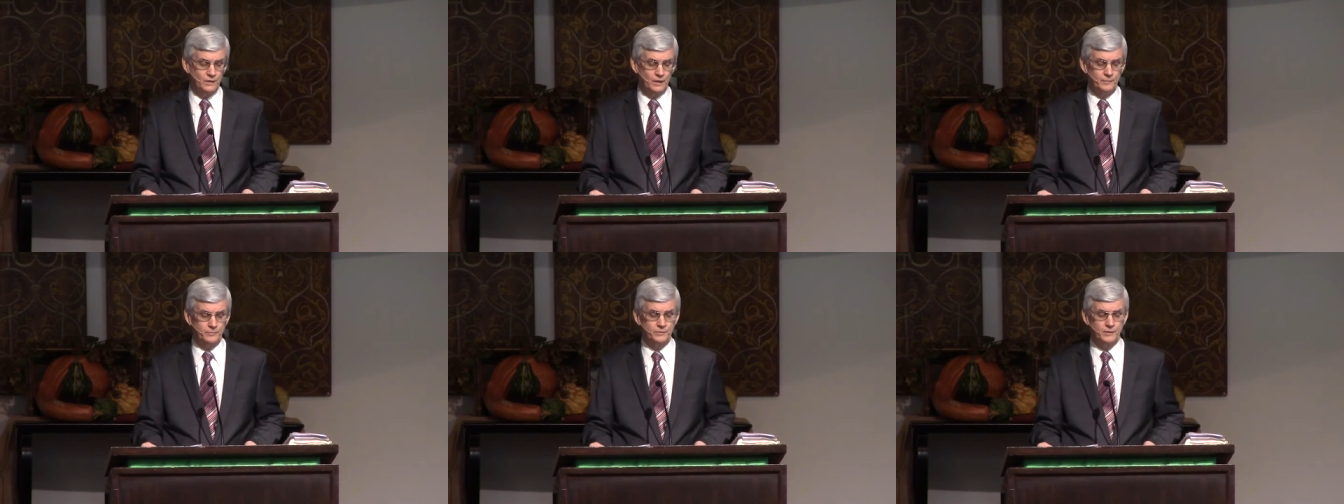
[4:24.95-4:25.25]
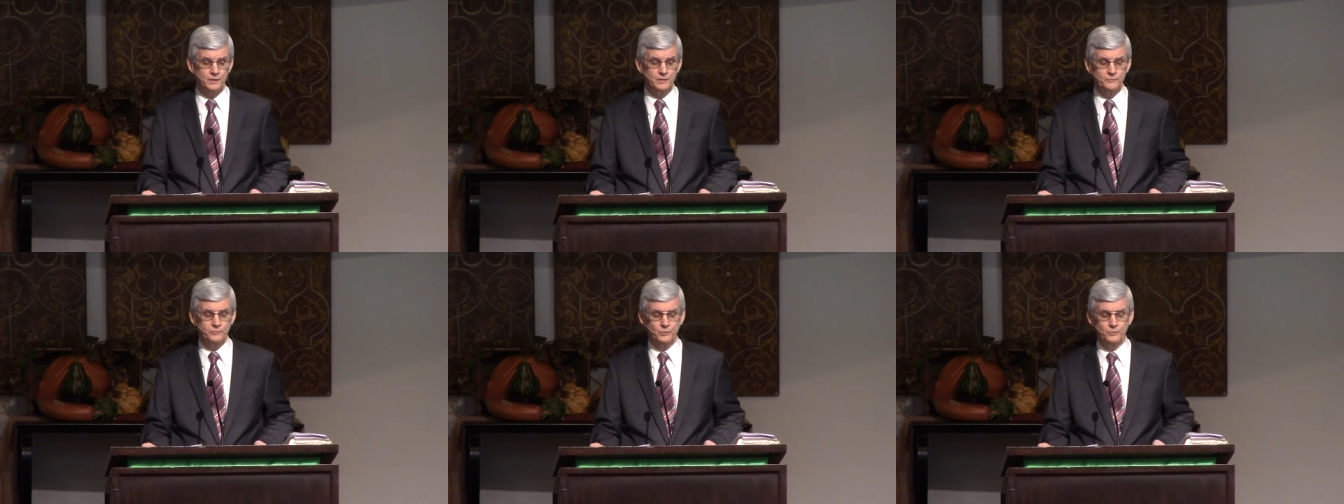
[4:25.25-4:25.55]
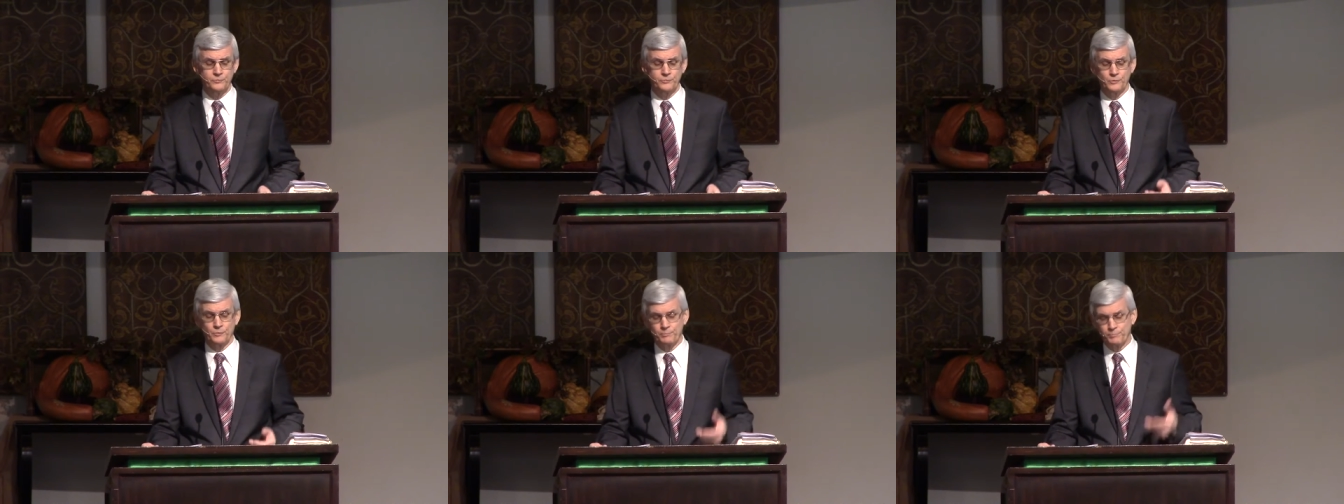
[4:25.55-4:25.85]
I'm thankful
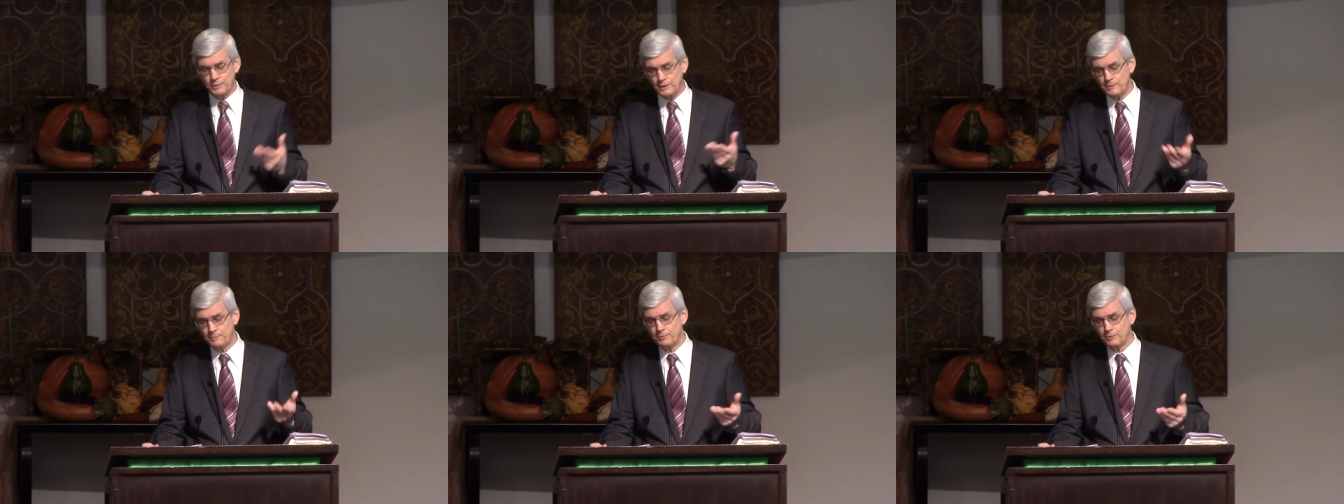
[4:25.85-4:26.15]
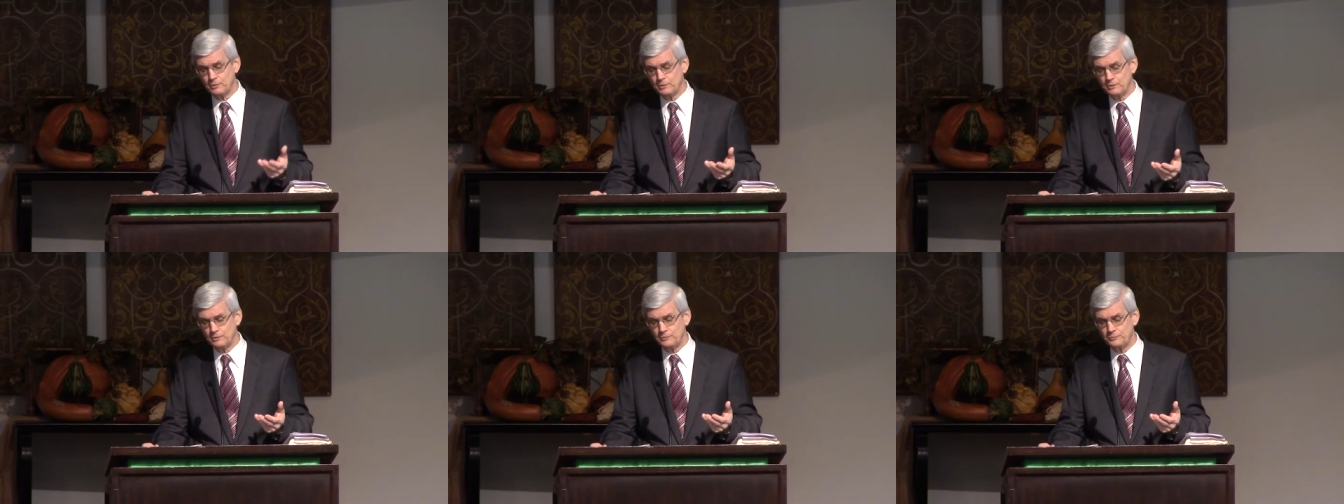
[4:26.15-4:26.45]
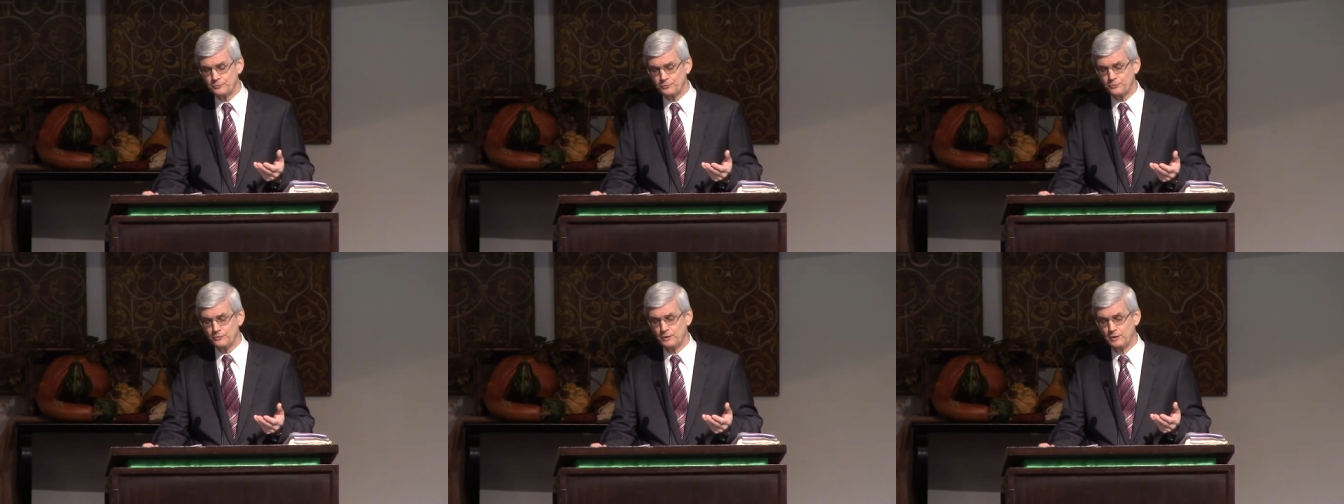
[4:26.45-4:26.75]
for people,
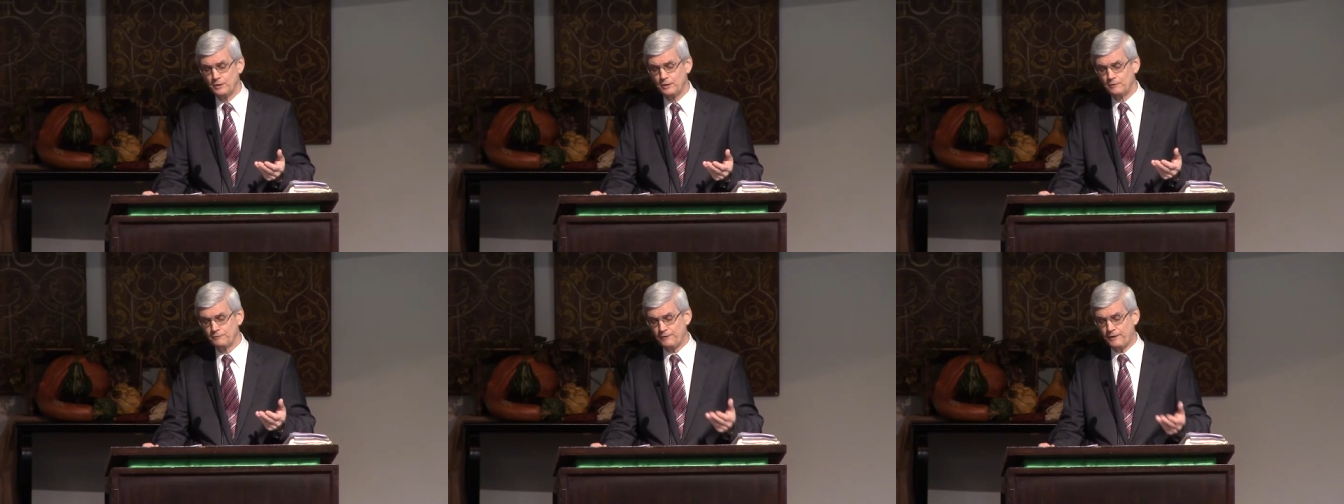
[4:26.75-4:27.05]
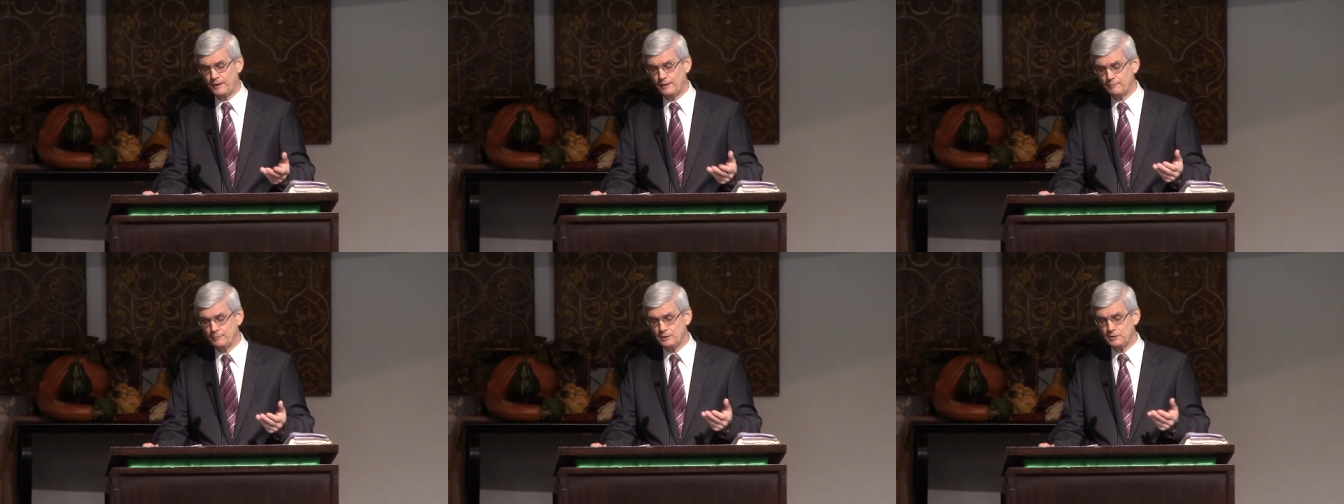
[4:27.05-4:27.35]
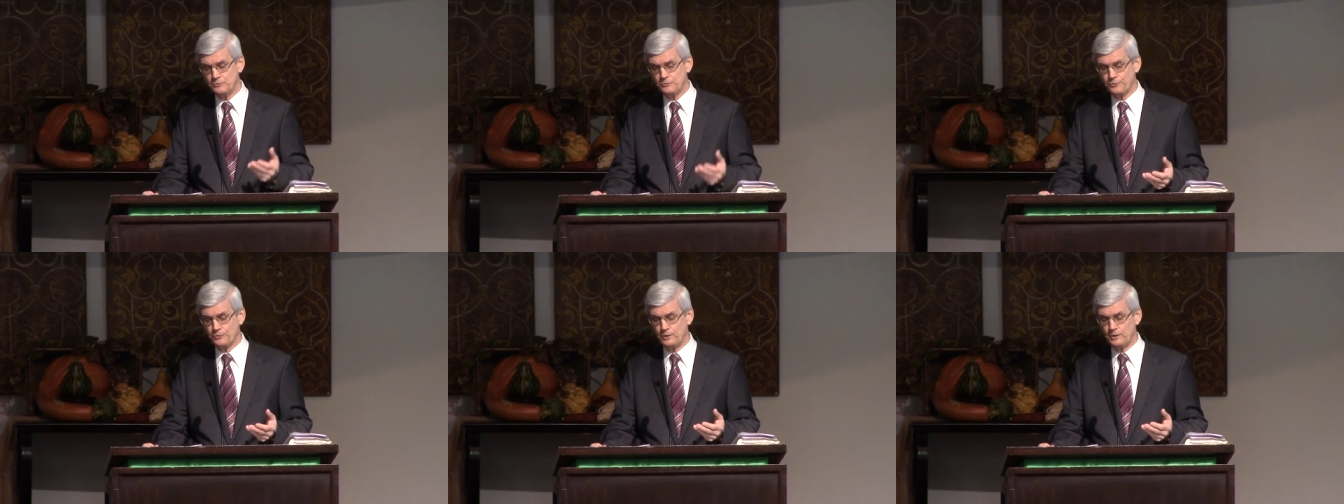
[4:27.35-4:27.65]

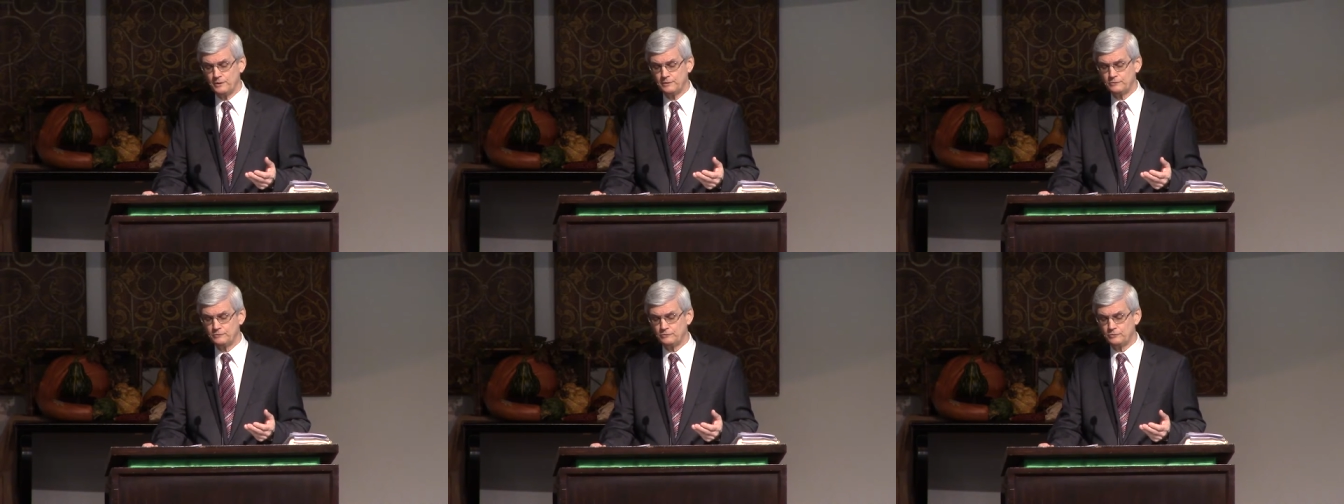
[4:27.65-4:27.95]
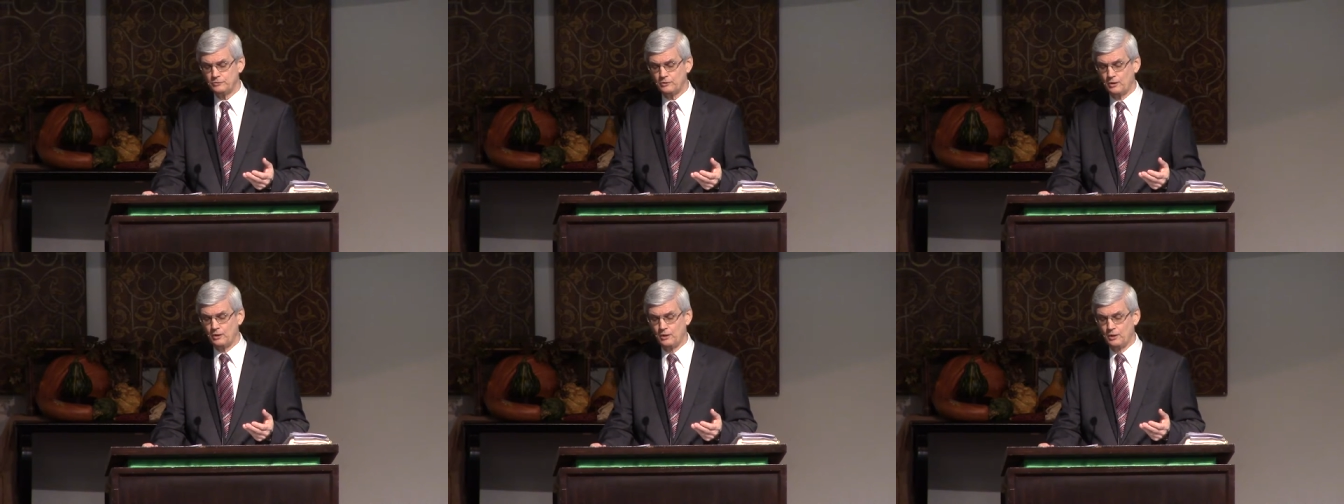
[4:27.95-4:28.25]
family, friends,